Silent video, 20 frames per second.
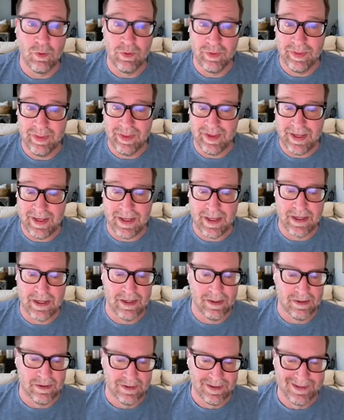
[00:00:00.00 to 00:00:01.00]

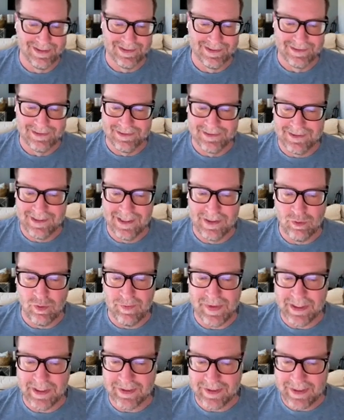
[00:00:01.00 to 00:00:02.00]
then I will
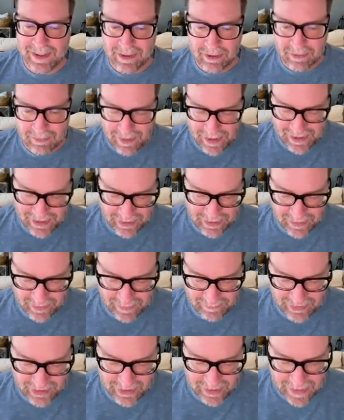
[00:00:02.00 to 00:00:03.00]
make a declaration
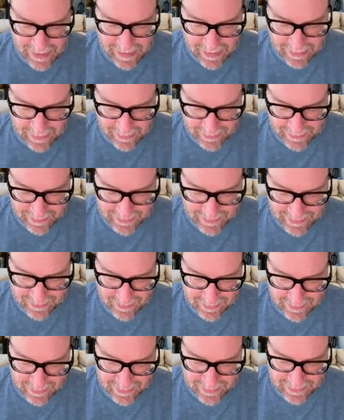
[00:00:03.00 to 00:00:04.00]
of shenanigans.
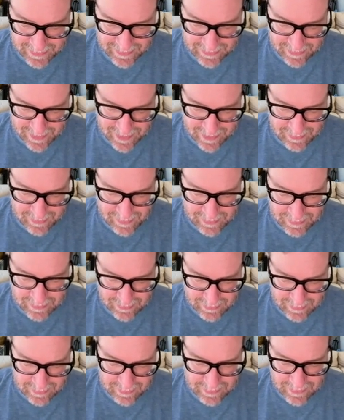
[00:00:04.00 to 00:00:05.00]
All right. So hang on.
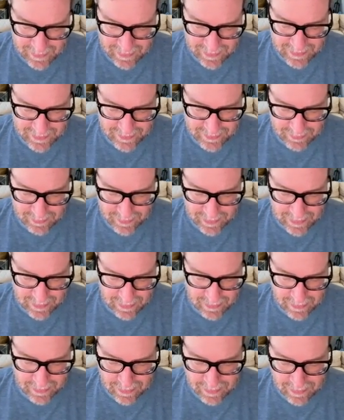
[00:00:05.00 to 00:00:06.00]

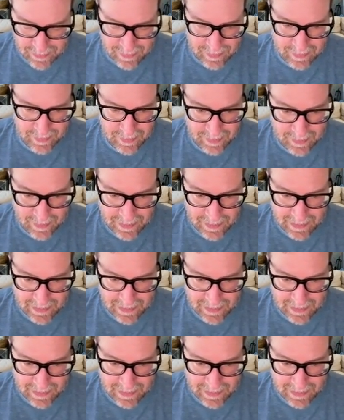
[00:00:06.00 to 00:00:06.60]
Disregard